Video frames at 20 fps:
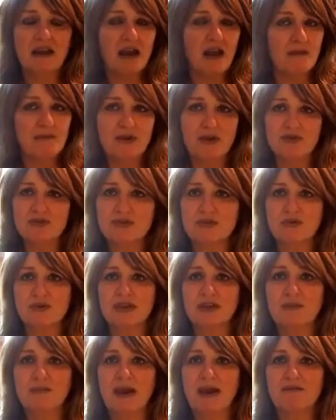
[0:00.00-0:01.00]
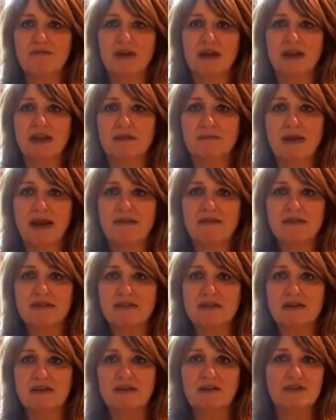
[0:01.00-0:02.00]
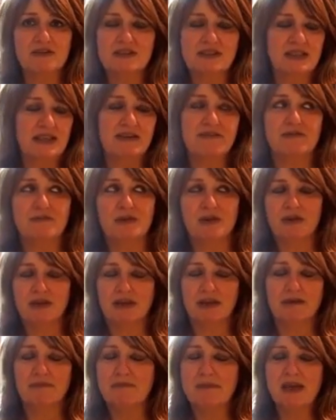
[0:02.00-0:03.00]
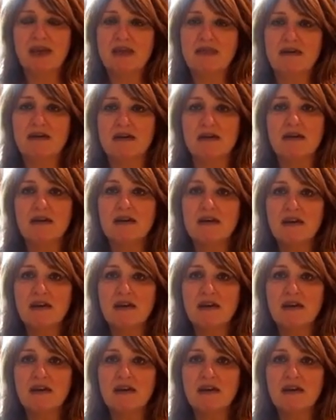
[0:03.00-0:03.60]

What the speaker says: I'm not talking about running a marathon. You can see from looking at me that